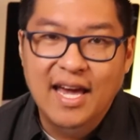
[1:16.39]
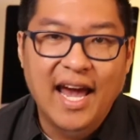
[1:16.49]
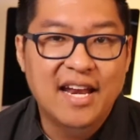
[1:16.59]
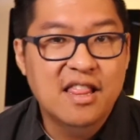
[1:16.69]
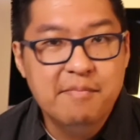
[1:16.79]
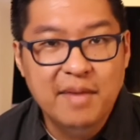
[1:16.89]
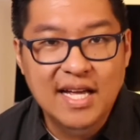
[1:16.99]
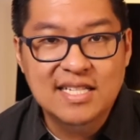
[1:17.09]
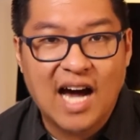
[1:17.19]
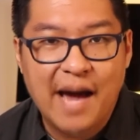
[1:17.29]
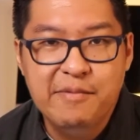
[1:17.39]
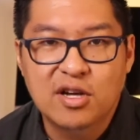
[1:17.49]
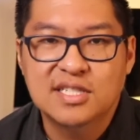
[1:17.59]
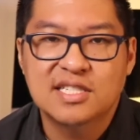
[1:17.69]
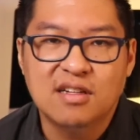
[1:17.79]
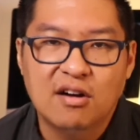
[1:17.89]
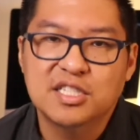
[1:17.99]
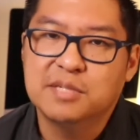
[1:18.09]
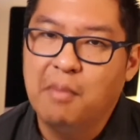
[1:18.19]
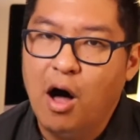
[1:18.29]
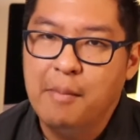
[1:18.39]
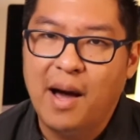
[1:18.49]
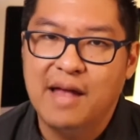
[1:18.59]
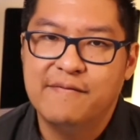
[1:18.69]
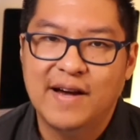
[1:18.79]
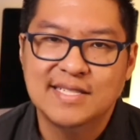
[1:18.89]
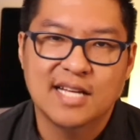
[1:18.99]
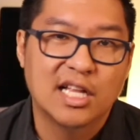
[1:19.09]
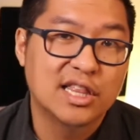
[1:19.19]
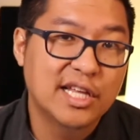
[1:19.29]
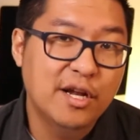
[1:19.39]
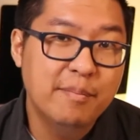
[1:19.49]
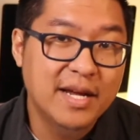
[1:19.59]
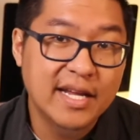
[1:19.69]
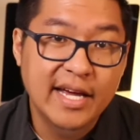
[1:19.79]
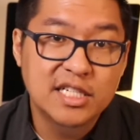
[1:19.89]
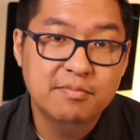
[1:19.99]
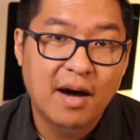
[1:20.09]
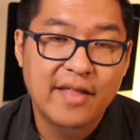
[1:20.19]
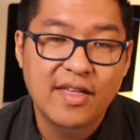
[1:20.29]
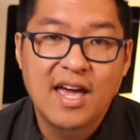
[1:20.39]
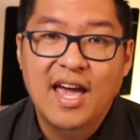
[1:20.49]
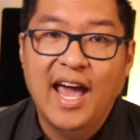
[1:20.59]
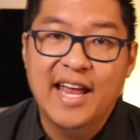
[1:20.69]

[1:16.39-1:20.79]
and in the meantime you can start small by investing a little bit each month